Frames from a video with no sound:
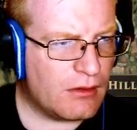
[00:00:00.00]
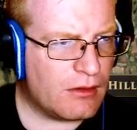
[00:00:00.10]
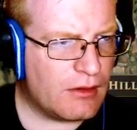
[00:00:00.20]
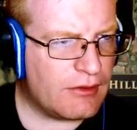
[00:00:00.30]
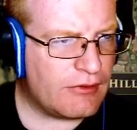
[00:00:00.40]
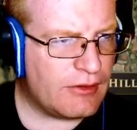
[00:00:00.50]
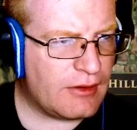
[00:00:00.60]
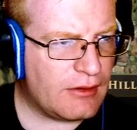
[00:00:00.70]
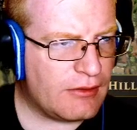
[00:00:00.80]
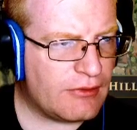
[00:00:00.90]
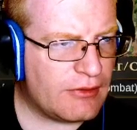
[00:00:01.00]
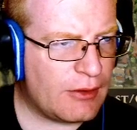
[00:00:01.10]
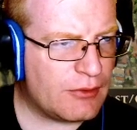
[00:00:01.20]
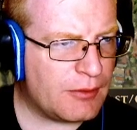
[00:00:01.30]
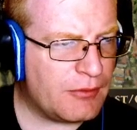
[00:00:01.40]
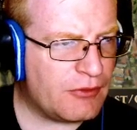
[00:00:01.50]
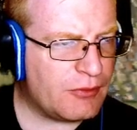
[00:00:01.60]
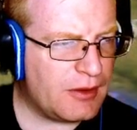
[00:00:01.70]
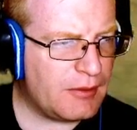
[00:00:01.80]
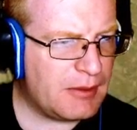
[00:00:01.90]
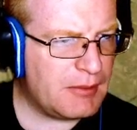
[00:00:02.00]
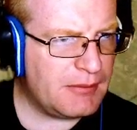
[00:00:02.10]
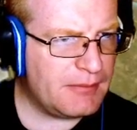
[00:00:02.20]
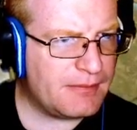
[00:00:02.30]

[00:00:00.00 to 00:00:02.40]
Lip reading: Let's see. Scout, come this way, maybe?